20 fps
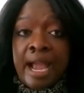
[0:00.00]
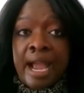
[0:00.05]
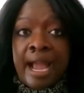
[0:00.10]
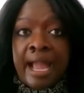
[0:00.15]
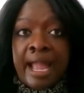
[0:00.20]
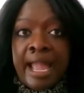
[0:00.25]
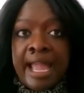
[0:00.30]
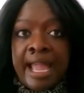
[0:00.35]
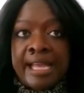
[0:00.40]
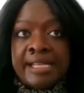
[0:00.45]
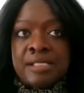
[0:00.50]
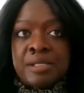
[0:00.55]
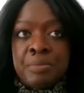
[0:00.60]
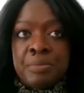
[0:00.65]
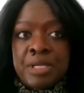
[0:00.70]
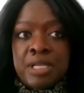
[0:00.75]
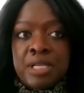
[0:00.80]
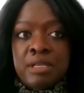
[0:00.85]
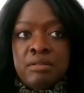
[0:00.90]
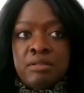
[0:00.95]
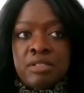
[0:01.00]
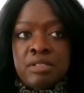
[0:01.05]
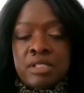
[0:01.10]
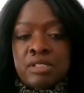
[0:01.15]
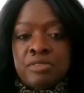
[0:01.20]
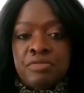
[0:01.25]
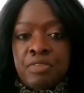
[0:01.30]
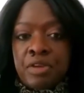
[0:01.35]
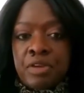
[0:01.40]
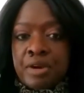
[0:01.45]
I had to be
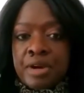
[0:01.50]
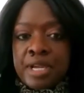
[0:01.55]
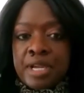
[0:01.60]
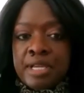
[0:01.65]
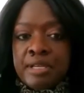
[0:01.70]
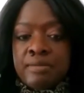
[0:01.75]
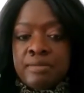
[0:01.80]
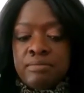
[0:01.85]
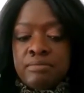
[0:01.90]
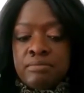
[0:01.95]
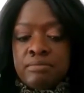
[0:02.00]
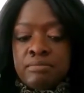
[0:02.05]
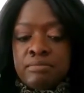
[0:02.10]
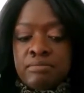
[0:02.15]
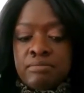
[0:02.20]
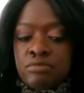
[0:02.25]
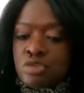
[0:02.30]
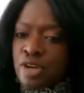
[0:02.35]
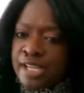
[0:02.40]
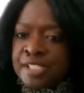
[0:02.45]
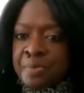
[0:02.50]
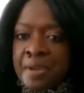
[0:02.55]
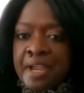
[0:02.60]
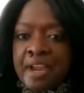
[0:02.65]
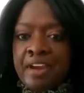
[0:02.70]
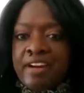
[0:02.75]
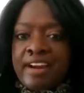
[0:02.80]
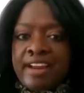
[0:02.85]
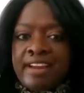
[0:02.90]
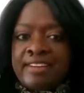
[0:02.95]
just very
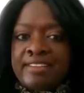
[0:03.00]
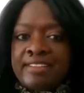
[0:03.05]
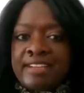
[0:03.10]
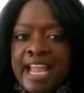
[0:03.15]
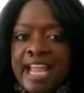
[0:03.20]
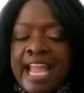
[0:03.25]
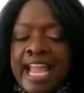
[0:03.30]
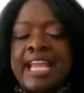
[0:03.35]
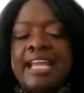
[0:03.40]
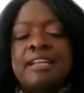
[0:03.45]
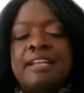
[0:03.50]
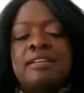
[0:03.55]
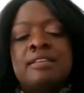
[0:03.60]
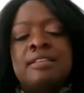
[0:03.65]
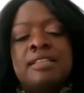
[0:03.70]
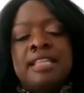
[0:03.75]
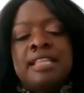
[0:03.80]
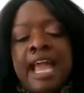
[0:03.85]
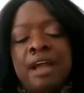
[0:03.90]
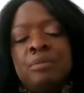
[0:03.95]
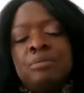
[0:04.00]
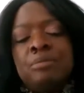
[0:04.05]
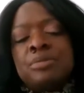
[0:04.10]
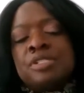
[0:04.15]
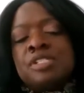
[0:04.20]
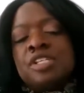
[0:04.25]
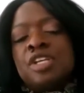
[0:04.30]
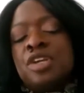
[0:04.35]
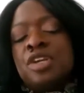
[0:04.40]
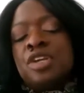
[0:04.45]
transparent. And that
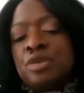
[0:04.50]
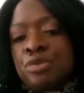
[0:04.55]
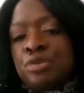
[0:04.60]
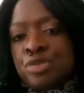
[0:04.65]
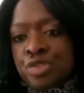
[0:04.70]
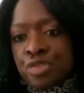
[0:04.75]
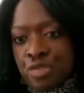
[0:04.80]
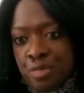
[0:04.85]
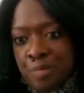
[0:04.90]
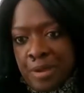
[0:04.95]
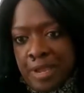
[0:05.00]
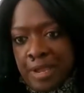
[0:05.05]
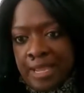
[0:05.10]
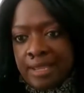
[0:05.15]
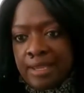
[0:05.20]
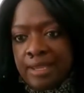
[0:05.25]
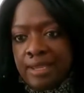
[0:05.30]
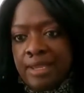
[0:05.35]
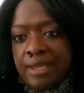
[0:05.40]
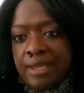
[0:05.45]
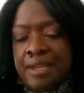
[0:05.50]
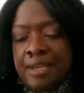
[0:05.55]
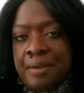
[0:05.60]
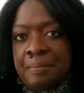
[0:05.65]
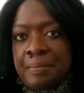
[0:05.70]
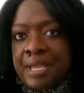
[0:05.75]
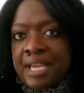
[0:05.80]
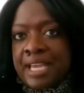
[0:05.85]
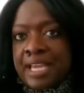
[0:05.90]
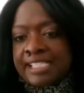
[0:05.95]
was huge for me
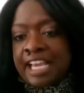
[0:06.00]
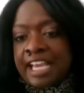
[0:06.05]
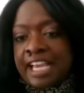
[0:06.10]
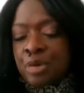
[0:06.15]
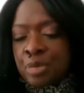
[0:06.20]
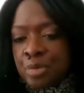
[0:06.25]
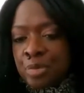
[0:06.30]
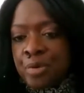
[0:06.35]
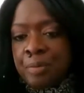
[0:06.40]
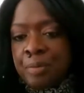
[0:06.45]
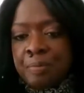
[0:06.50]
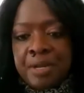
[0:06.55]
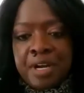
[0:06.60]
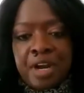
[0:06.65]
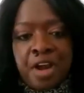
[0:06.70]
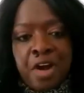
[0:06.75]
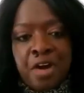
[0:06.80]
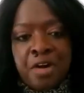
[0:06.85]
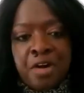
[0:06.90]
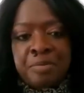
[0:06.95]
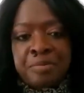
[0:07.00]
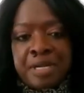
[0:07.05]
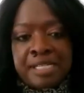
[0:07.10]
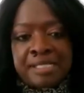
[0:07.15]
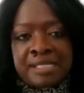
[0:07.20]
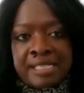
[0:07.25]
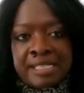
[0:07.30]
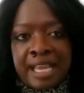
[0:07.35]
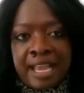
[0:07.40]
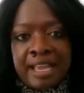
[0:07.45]
because I grew up in a home that
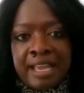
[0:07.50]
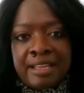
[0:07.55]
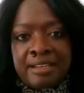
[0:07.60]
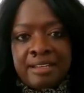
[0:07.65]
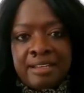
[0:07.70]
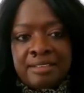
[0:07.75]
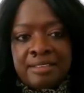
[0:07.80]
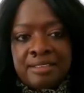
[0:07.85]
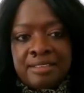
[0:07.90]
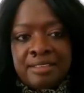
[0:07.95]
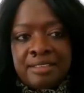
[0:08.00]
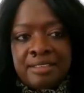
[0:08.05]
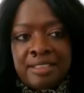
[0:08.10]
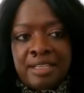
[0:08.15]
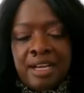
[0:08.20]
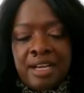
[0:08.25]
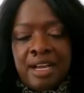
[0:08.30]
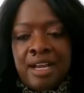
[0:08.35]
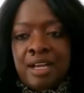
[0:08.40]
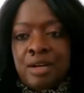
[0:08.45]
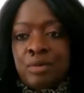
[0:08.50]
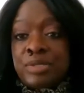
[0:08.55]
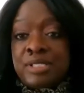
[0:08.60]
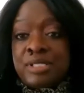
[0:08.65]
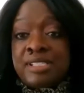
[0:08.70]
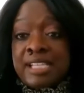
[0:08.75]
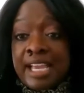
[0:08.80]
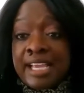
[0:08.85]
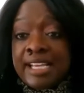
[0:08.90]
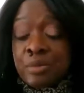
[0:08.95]
said,
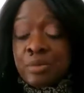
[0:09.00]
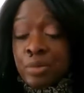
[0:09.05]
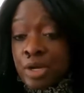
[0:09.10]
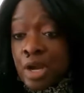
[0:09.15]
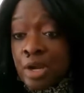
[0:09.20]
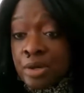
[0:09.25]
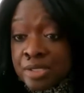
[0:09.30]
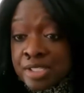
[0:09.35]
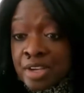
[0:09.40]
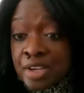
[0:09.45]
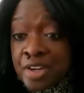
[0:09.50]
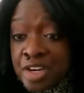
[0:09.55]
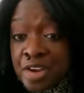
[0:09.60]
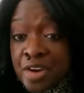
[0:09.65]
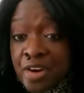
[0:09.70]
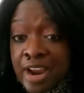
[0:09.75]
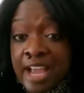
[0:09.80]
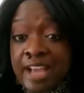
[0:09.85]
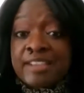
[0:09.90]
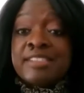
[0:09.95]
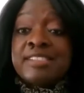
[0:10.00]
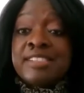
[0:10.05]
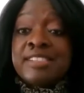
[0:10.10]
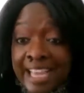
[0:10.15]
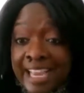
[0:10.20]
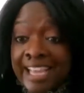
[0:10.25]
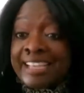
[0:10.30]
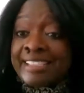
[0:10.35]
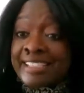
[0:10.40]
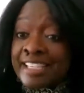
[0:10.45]
what goes on in your house
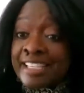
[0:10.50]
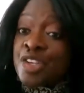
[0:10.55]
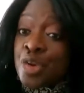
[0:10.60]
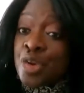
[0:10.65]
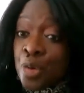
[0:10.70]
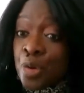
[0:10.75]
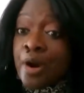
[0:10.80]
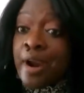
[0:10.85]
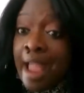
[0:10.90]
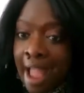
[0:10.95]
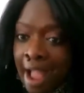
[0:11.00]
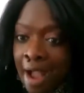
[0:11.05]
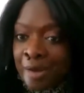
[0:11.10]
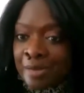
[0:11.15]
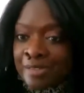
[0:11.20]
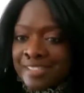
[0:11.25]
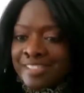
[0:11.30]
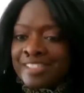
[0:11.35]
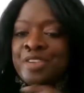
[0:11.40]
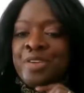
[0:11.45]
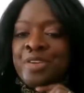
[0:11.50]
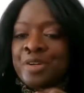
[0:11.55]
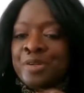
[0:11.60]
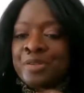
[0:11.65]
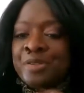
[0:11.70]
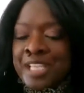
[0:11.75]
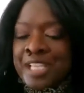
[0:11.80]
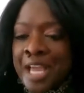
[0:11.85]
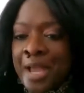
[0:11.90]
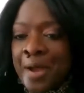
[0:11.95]
stays in your house. You
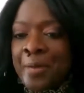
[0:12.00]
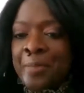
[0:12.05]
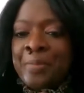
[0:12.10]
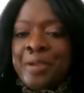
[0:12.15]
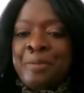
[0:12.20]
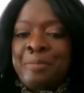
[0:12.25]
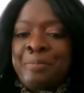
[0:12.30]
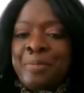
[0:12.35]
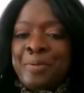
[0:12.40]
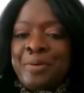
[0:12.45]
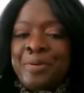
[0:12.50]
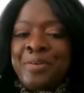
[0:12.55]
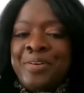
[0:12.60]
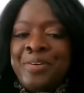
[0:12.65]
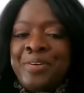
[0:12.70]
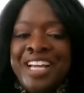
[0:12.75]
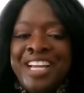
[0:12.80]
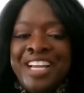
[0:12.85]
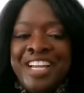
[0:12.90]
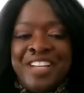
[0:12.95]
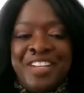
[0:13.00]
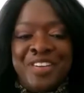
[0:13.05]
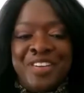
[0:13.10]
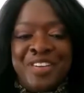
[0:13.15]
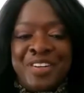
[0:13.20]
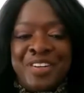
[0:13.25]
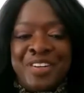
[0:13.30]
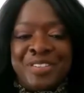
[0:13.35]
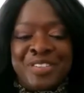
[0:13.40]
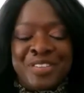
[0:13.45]
don't tell people,
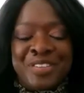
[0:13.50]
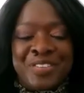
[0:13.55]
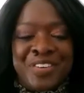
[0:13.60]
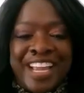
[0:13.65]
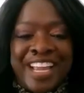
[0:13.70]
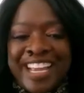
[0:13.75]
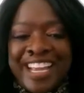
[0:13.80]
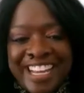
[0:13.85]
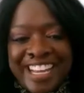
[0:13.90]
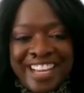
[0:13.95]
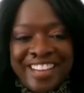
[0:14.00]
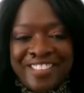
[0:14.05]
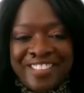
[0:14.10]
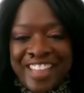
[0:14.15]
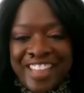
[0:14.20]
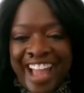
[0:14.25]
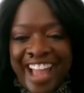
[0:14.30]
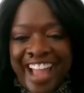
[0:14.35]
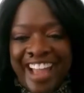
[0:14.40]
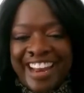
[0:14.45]
you don't do any of that.